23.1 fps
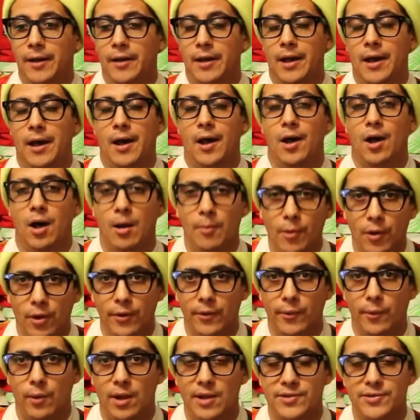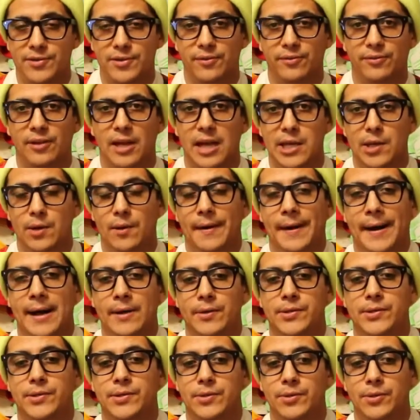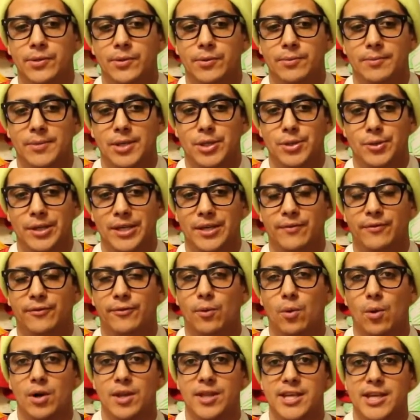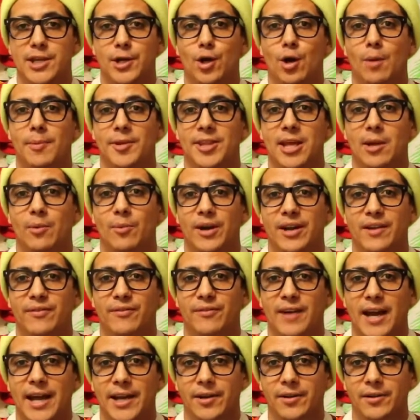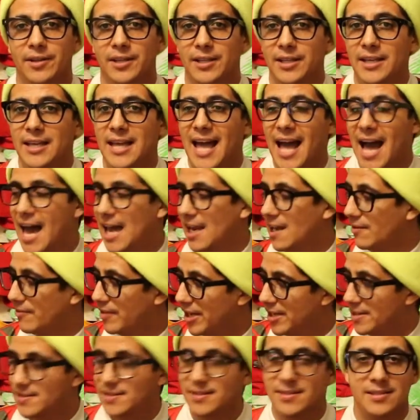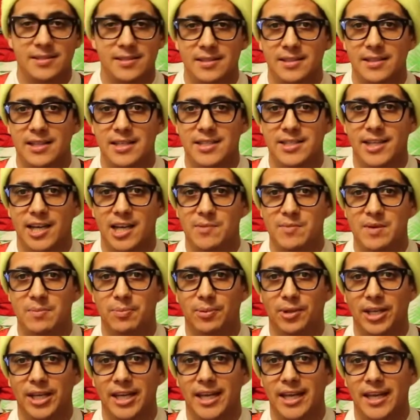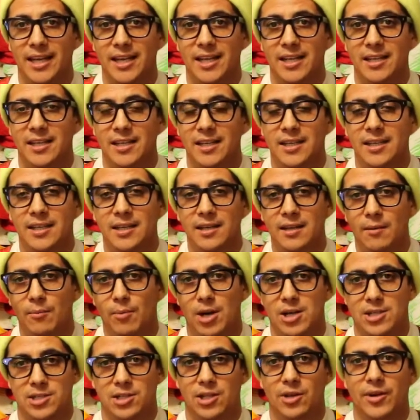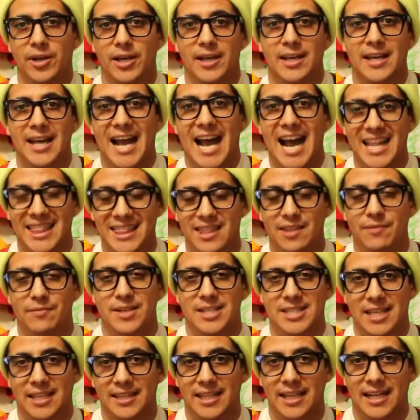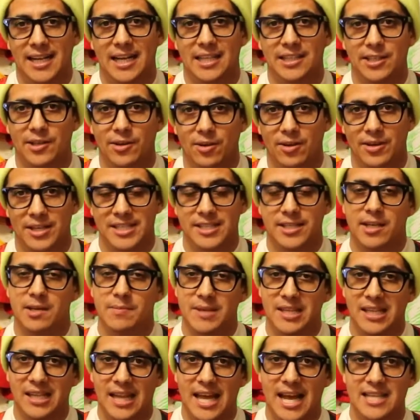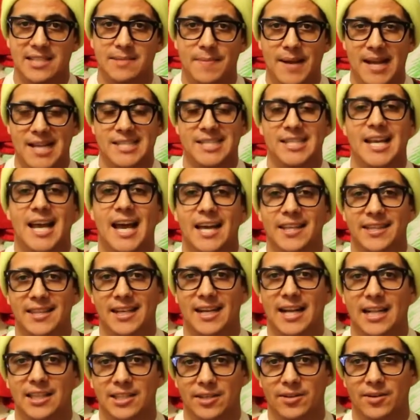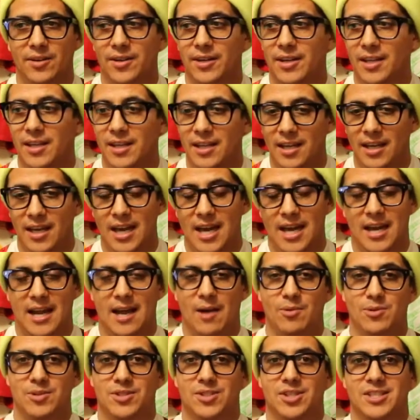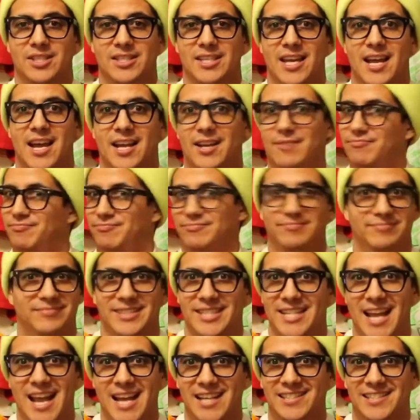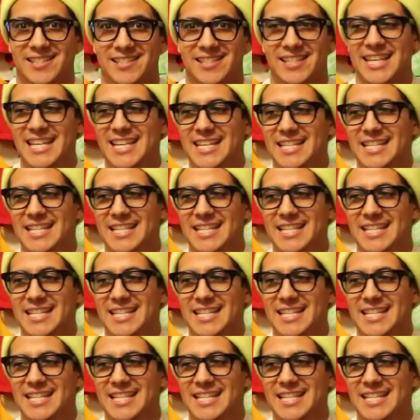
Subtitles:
Hummel wants to fly you out to Madrid for the Copa del Rey final. Alaves is going to be playing Barcelona at the Vicente Calderón. It's going to be the last match at the Calderón." And I was just like, yes.